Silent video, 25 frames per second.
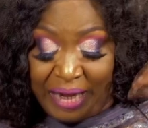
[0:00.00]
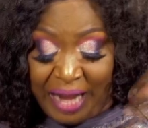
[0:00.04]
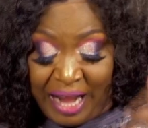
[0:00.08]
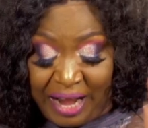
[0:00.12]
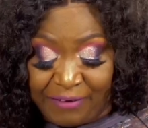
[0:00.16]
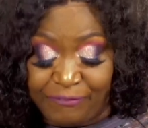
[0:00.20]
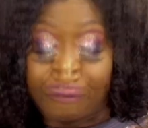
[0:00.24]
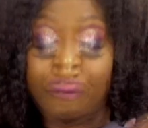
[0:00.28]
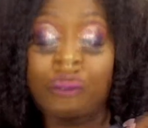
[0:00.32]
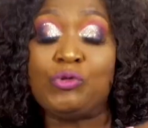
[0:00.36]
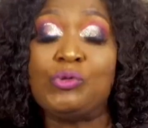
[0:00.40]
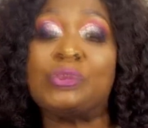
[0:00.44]

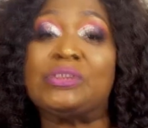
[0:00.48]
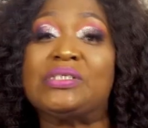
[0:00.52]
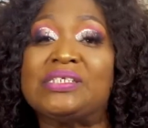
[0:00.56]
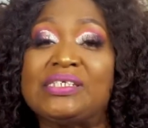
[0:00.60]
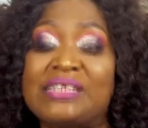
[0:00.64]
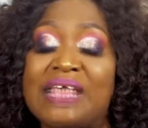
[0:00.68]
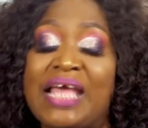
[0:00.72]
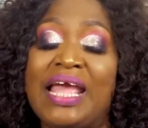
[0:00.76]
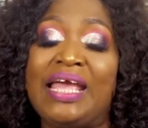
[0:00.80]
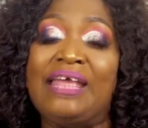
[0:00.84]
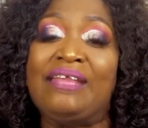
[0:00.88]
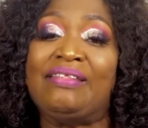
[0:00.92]
have to
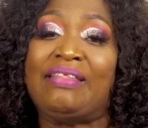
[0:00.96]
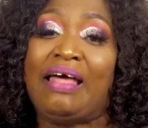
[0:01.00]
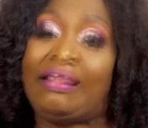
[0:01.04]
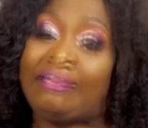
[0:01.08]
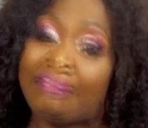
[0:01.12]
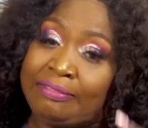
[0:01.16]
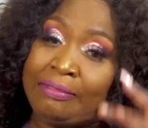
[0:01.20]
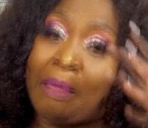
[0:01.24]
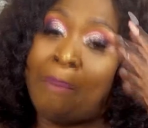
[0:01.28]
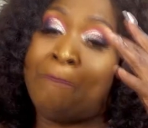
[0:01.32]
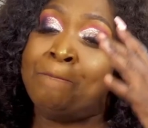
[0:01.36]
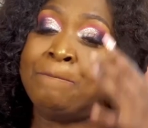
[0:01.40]
say
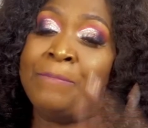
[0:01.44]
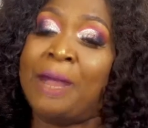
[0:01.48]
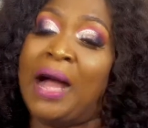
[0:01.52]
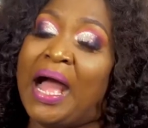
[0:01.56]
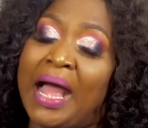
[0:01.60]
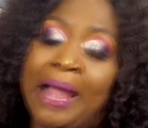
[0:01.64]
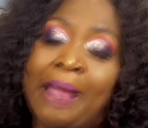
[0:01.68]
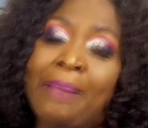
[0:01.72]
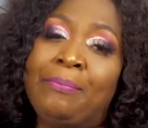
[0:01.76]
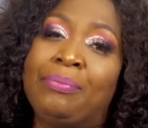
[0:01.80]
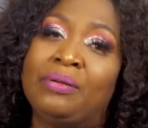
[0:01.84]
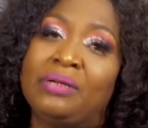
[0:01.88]
that the
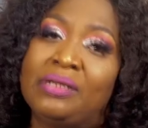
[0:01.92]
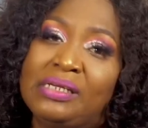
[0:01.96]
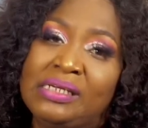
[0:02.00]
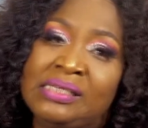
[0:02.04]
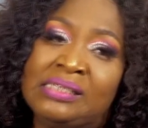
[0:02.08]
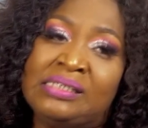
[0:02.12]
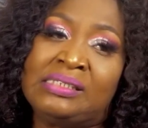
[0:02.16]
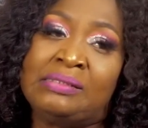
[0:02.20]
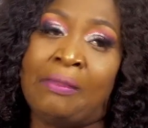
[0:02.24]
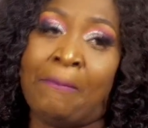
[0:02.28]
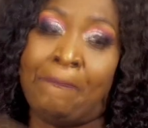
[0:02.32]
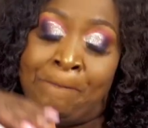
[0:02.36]
Bible
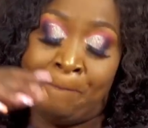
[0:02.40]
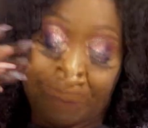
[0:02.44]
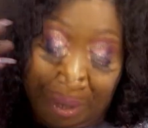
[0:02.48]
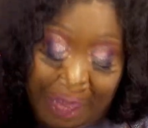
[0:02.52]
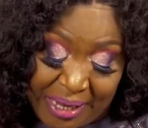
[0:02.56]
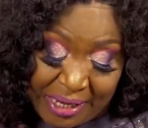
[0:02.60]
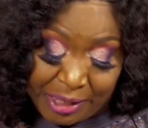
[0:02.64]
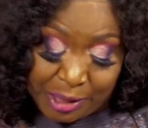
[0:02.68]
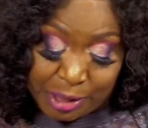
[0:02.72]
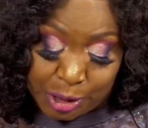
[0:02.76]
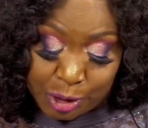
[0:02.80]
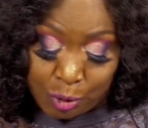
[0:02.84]
is the
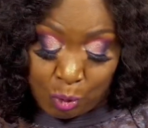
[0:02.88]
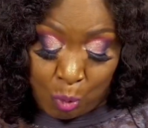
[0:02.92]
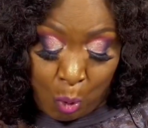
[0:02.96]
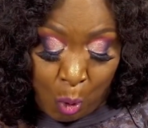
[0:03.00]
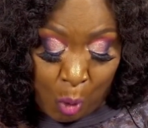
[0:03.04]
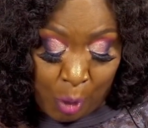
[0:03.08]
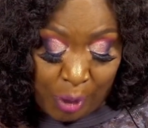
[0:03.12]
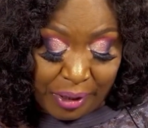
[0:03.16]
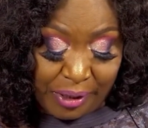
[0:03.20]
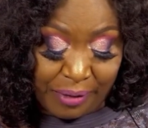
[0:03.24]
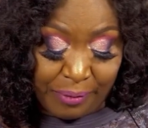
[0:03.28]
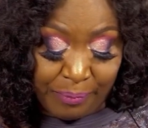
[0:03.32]
big
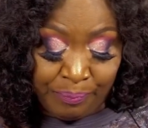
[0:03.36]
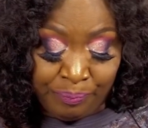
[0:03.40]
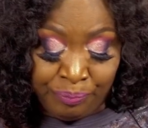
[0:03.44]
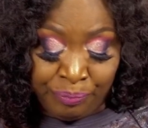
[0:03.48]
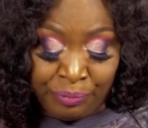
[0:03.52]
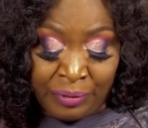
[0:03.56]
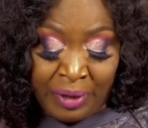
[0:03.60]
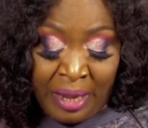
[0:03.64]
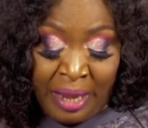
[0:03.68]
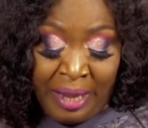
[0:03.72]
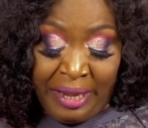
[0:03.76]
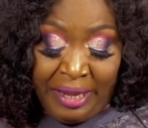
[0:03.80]
sword.
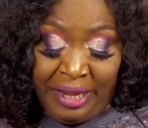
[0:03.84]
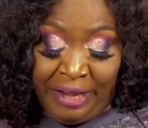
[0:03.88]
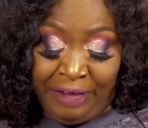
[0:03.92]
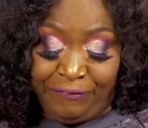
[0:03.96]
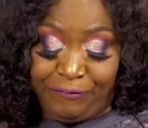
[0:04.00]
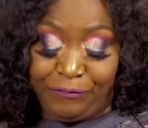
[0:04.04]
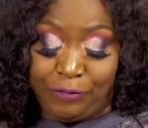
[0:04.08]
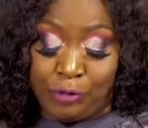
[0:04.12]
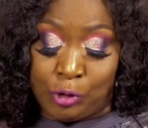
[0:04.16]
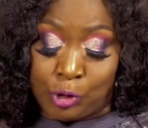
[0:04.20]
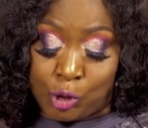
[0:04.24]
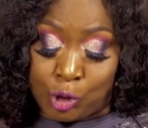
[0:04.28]

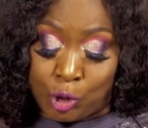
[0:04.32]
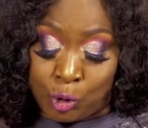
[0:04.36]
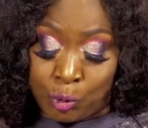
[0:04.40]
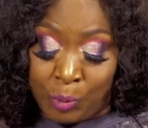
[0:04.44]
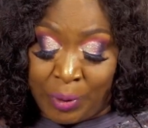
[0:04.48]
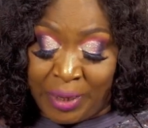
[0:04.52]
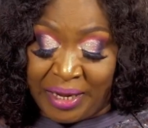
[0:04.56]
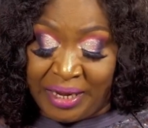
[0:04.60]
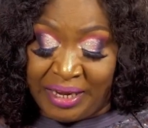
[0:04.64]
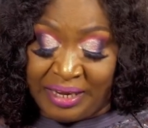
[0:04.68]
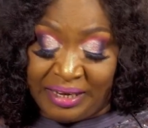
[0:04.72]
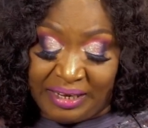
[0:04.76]
If you
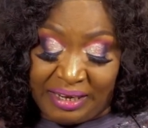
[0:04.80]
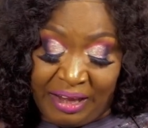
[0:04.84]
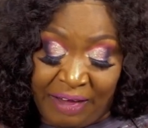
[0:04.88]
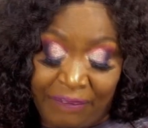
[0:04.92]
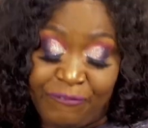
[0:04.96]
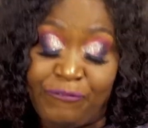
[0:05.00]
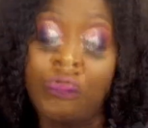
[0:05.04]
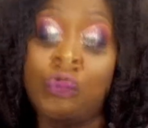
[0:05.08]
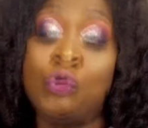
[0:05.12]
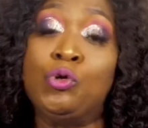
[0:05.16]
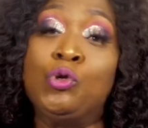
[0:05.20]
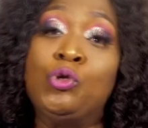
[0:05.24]
swing it,
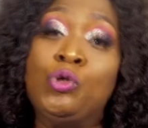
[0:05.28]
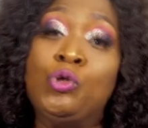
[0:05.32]
if you